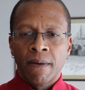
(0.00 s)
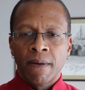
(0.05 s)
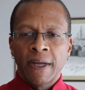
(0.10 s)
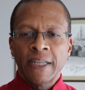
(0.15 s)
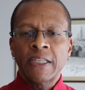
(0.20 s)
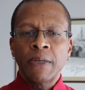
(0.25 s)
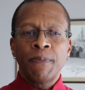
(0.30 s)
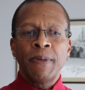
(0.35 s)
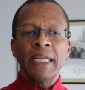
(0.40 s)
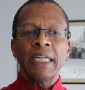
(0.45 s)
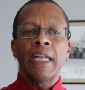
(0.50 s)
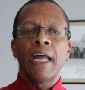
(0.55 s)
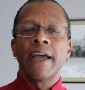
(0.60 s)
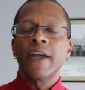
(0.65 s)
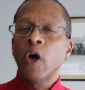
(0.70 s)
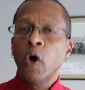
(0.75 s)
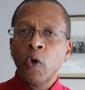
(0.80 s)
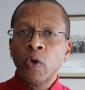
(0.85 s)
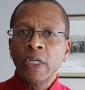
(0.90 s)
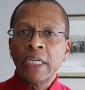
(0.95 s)
That's a bit
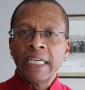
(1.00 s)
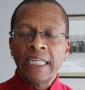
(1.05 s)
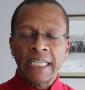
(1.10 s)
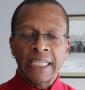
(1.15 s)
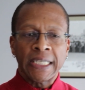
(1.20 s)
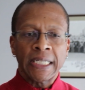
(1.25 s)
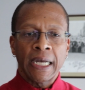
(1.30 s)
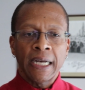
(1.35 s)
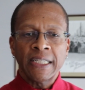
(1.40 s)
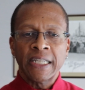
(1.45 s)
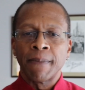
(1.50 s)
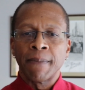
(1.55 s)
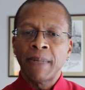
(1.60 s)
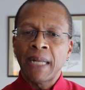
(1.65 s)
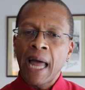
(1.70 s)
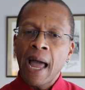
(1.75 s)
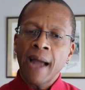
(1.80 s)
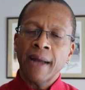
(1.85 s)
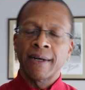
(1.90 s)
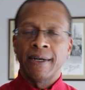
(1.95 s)
like only discussing
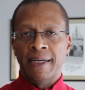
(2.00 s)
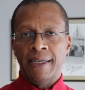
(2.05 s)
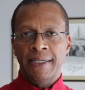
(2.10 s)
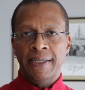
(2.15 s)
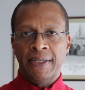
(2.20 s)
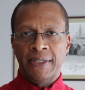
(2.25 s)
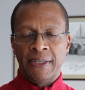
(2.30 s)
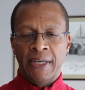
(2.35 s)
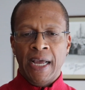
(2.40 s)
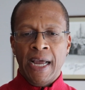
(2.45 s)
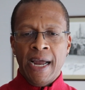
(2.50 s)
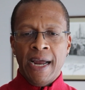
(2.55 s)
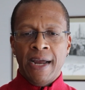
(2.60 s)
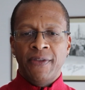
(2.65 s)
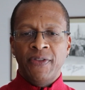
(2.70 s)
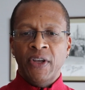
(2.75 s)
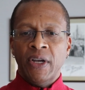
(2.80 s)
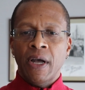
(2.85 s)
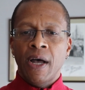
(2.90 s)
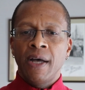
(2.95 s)
blackness
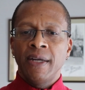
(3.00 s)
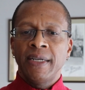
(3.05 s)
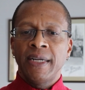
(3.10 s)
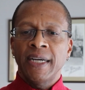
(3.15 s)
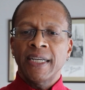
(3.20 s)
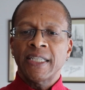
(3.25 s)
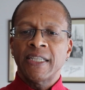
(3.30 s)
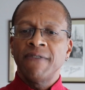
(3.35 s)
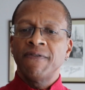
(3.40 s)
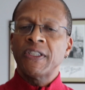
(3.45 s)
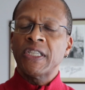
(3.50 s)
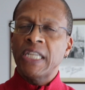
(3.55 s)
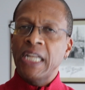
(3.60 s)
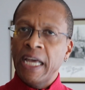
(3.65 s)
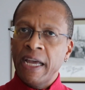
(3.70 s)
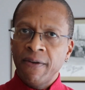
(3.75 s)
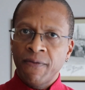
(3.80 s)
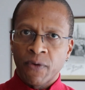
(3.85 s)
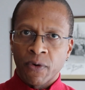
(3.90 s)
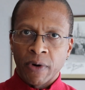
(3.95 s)
in the context of
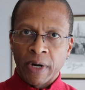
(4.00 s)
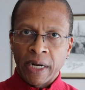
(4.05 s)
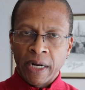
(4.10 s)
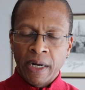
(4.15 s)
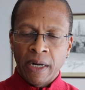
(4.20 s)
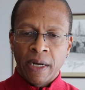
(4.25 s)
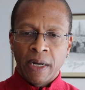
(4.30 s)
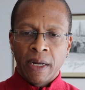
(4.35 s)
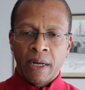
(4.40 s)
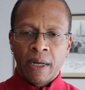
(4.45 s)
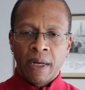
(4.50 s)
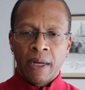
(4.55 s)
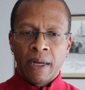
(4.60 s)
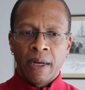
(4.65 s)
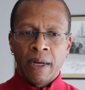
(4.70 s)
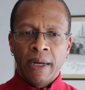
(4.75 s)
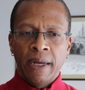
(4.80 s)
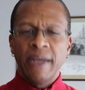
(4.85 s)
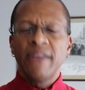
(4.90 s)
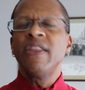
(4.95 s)
slavery
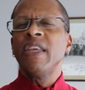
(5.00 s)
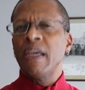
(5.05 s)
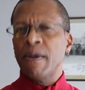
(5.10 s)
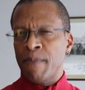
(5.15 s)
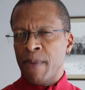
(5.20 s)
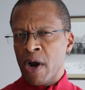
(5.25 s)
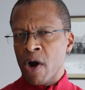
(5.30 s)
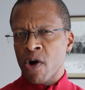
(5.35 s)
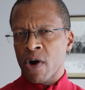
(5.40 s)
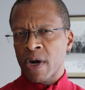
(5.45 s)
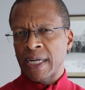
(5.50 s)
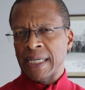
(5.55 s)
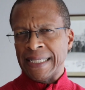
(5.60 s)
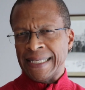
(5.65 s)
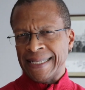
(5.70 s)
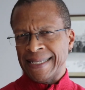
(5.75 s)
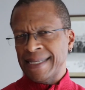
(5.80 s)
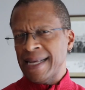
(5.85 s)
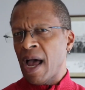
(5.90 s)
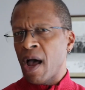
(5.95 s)
in the
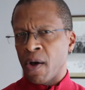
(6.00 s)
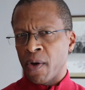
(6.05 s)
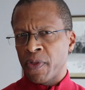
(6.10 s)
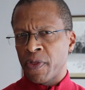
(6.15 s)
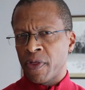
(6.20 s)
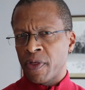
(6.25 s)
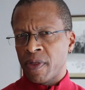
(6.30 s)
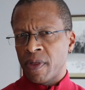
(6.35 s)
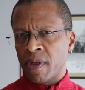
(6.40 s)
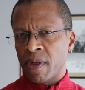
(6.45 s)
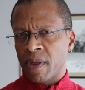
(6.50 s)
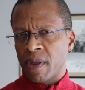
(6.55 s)
American South.